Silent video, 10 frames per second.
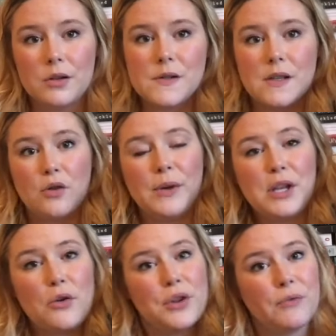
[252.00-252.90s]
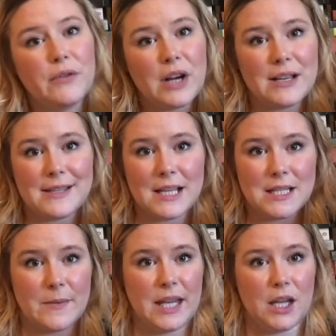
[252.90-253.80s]
So we know that River has done
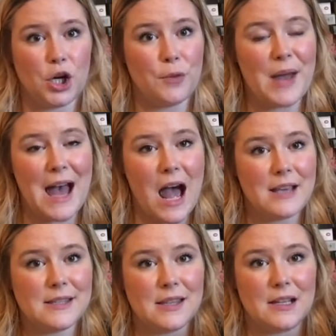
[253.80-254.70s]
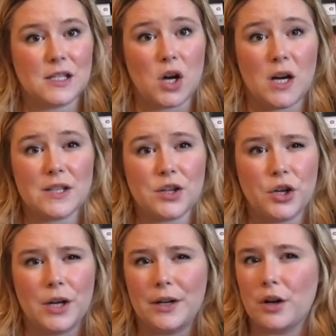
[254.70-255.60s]
something in her past that has caused
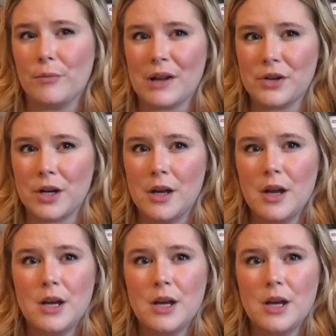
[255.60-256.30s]
her and her mother